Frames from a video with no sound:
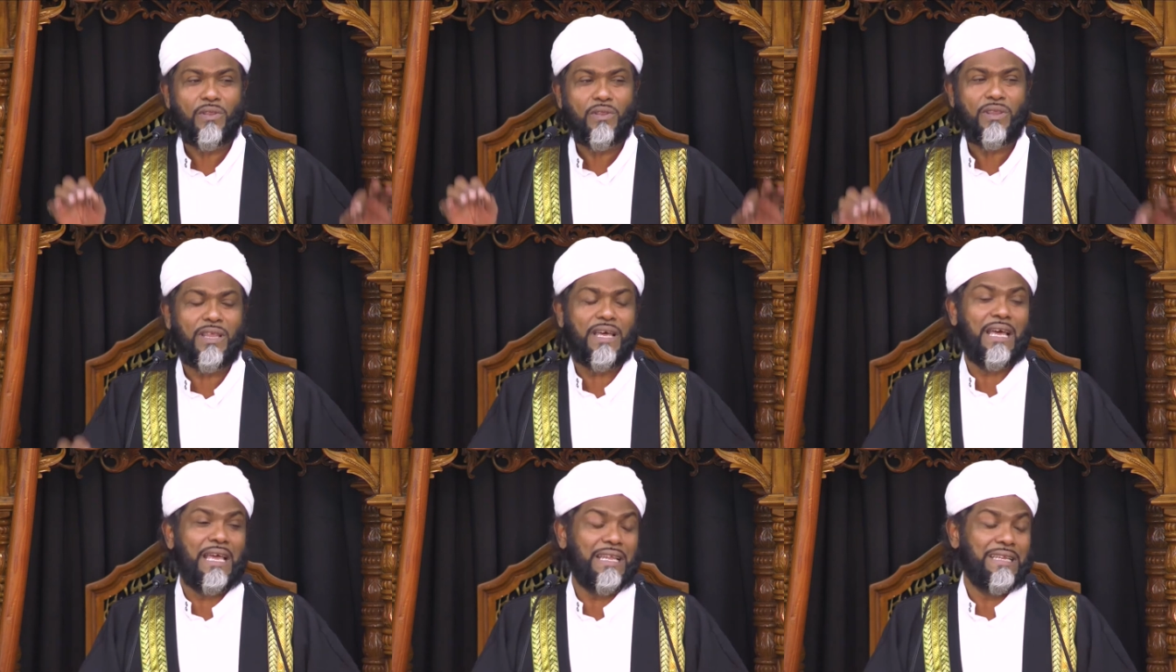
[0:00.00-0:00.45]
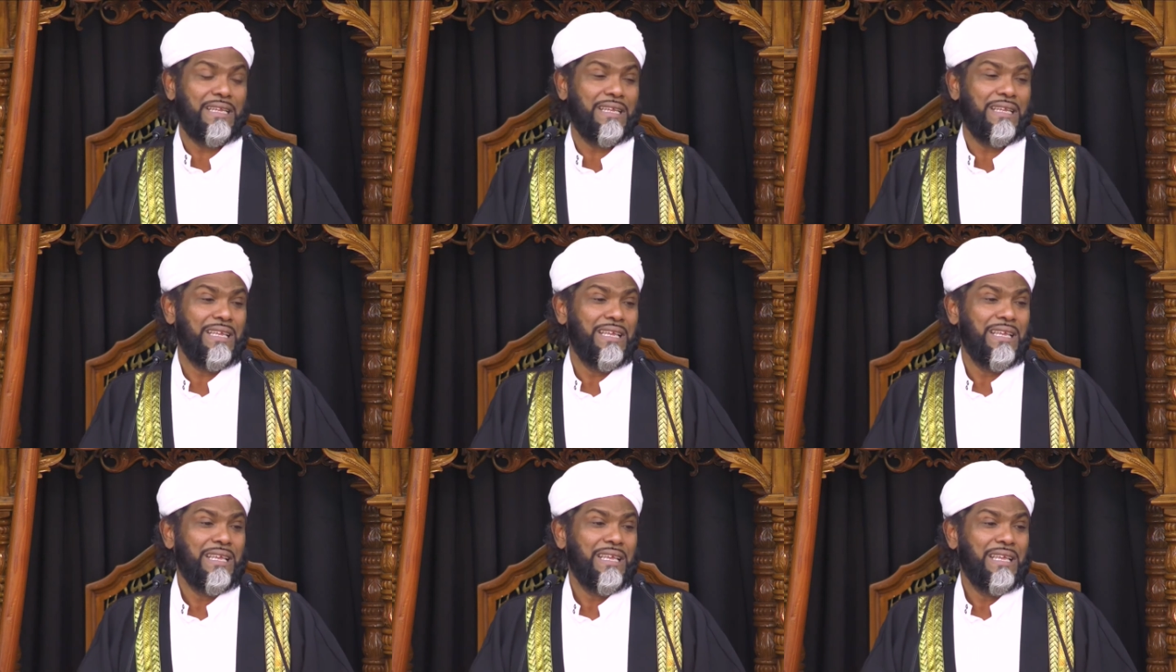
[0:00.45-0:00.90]
do that.
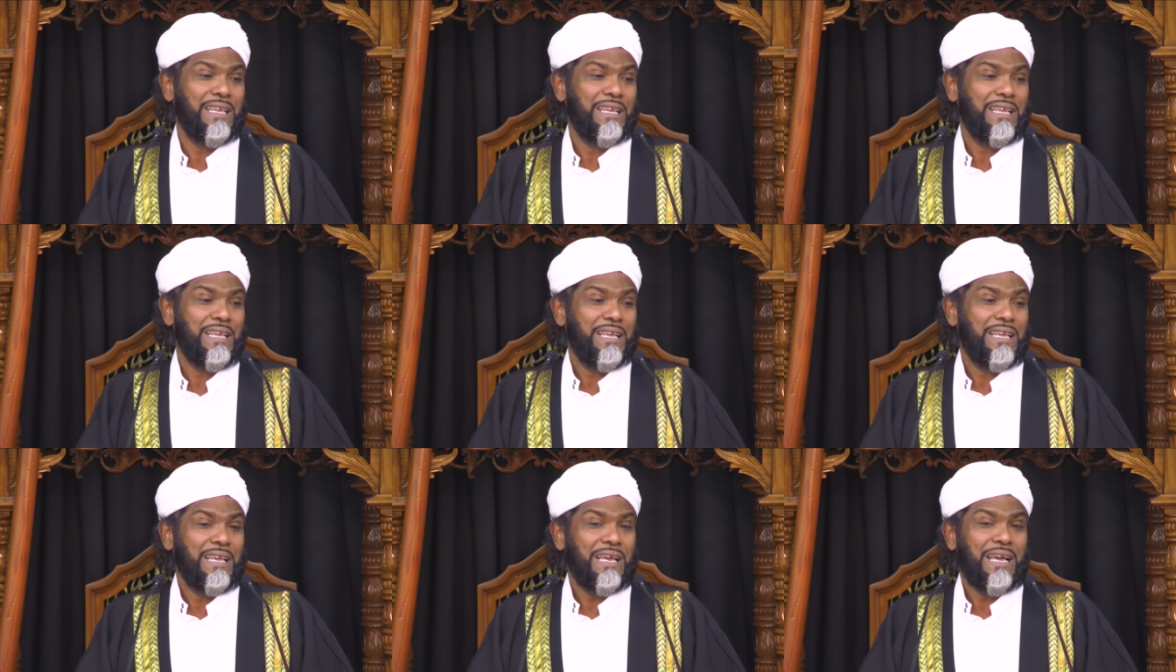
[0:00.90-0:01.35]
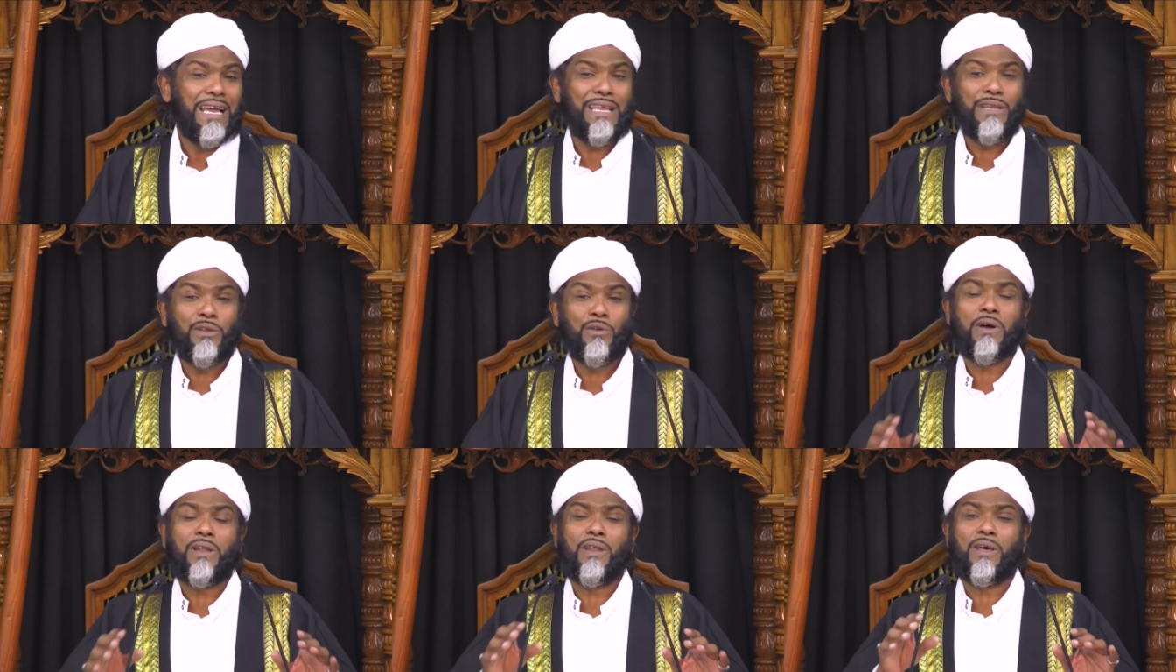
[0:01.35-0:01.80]
I
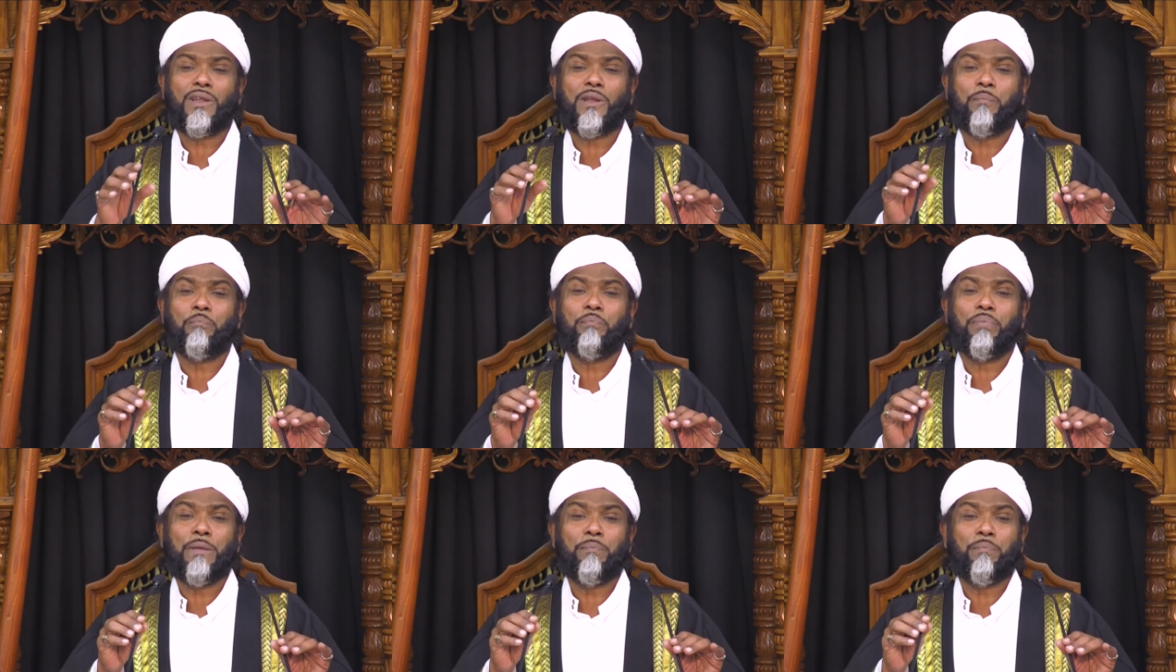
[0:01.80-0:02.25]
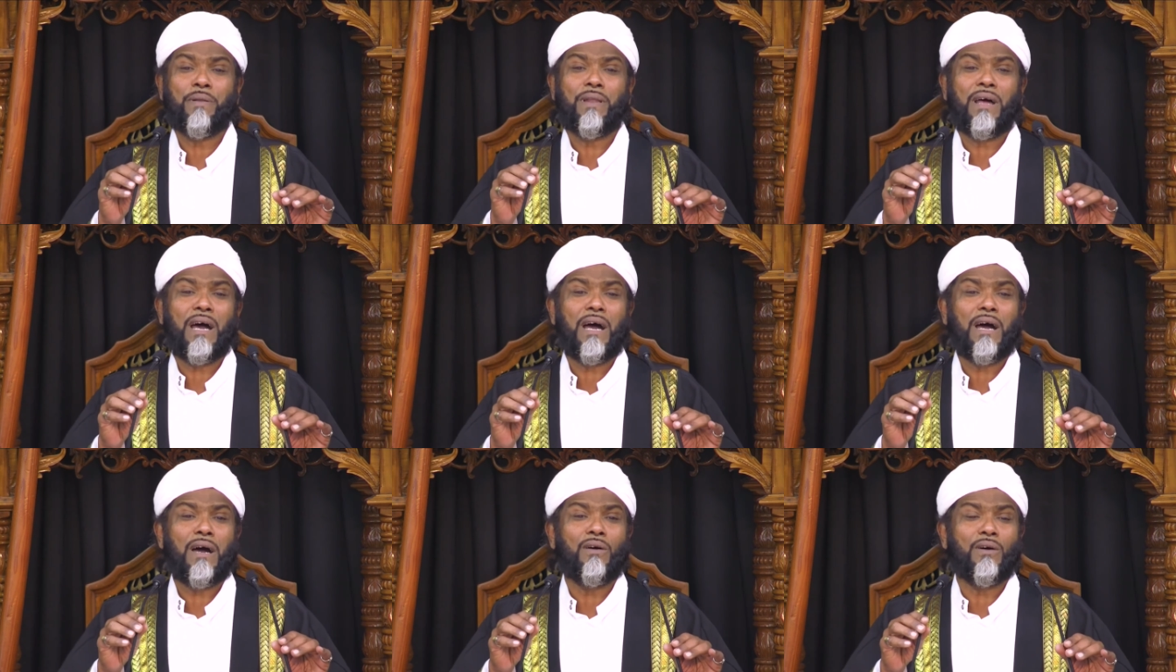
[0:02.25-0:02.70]
know a lot of people
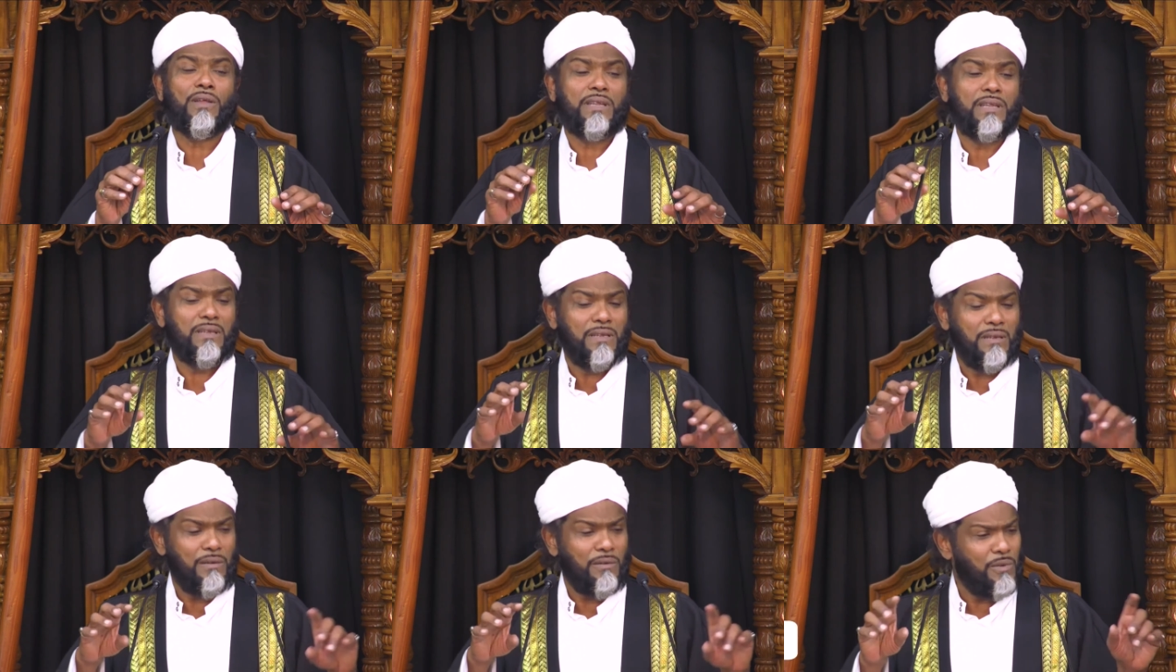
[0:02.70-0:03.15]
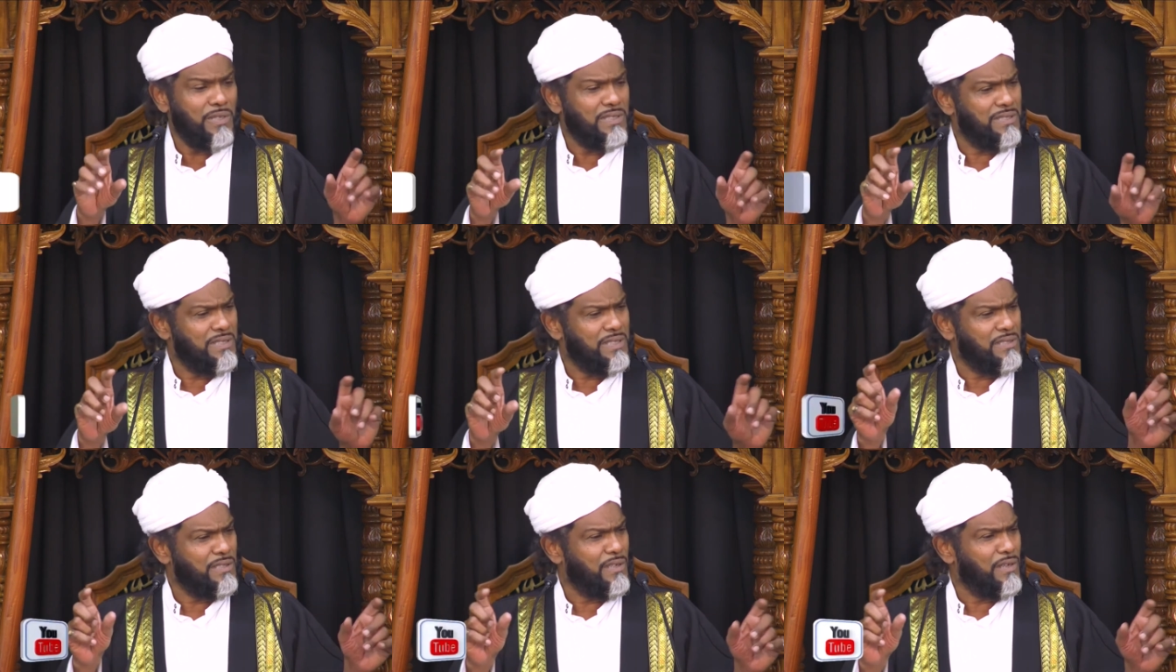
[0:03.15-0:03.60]
are on,
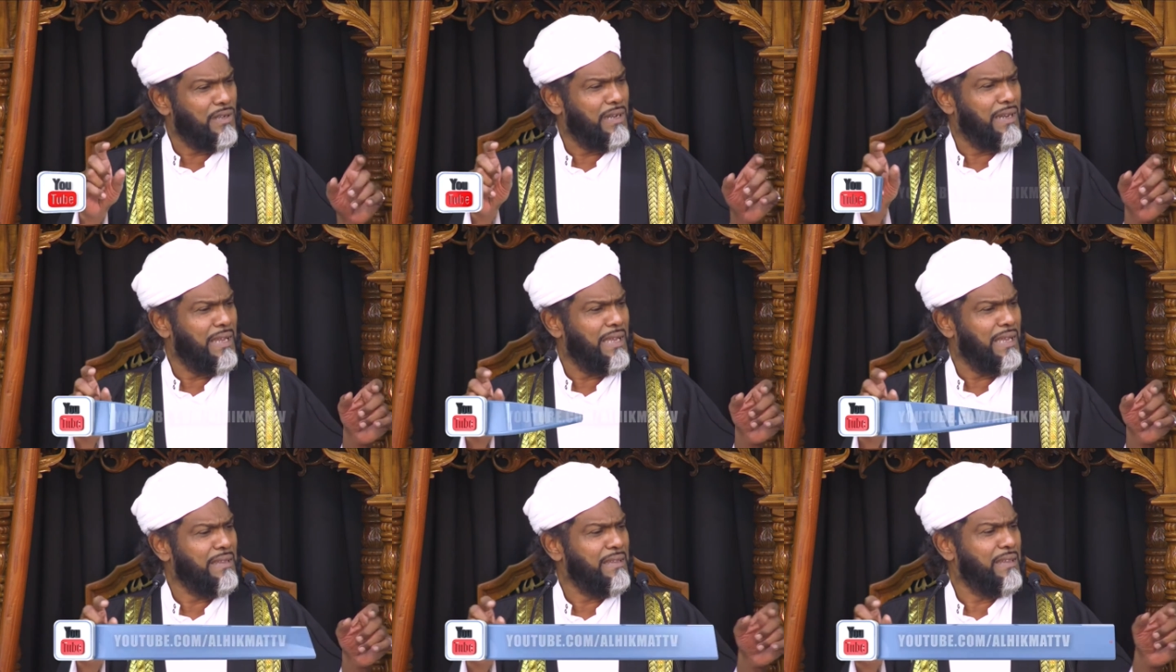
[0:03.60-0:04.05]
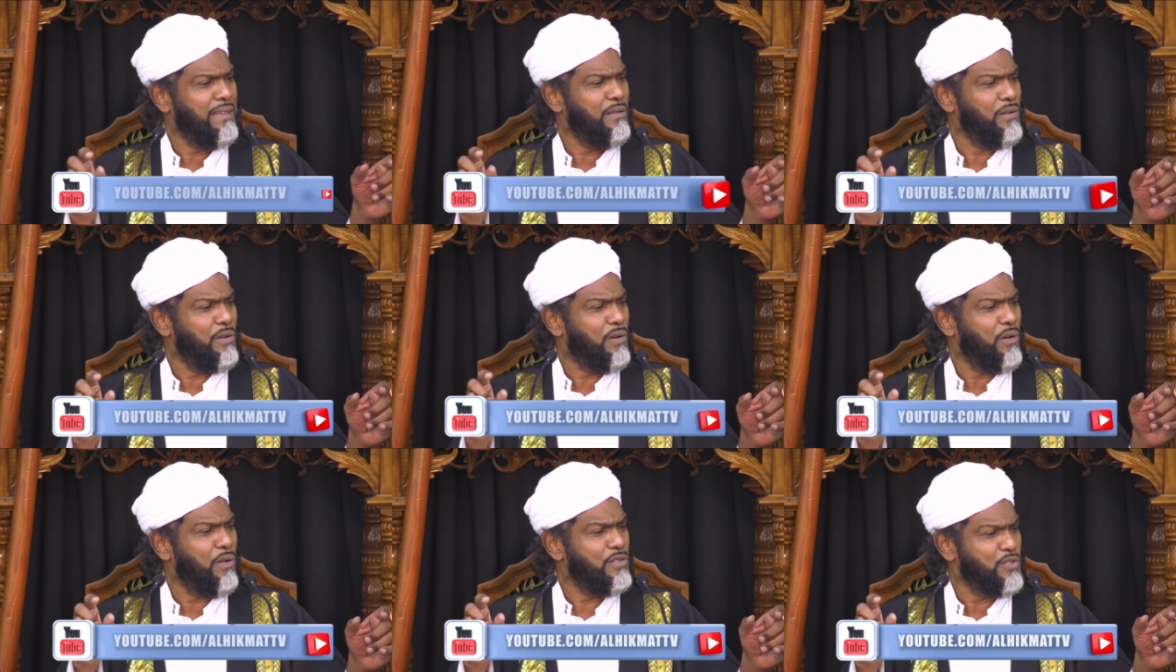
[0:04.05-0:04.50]
what's this online thing
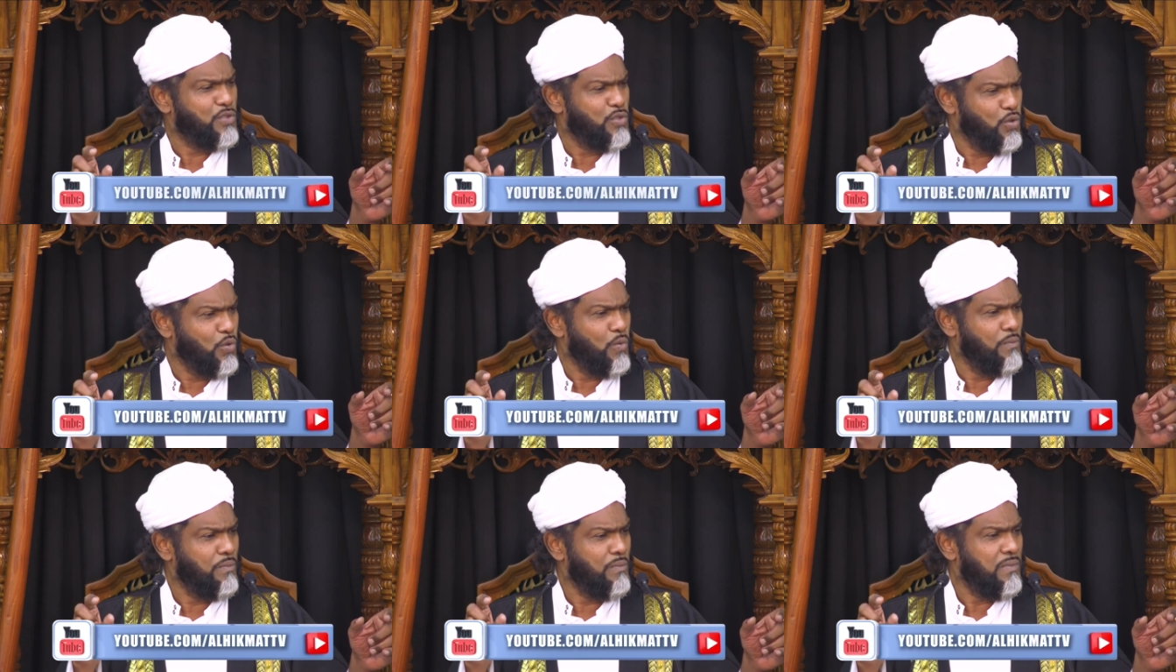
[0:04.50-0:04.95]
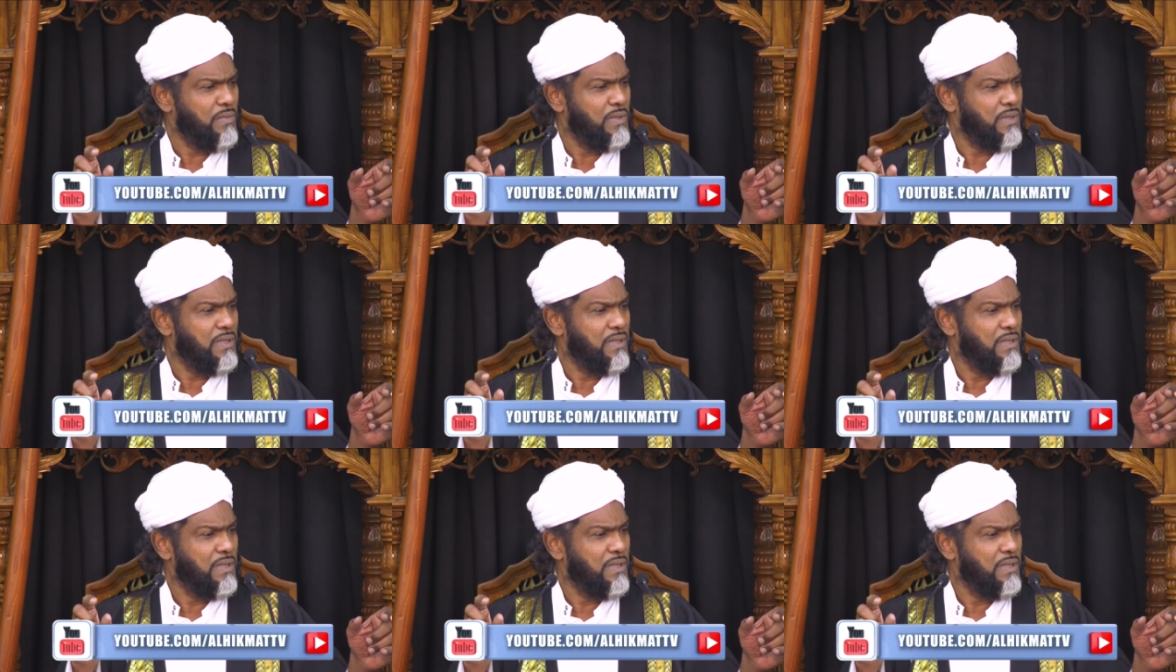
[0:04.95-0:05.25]
you call, Zoom?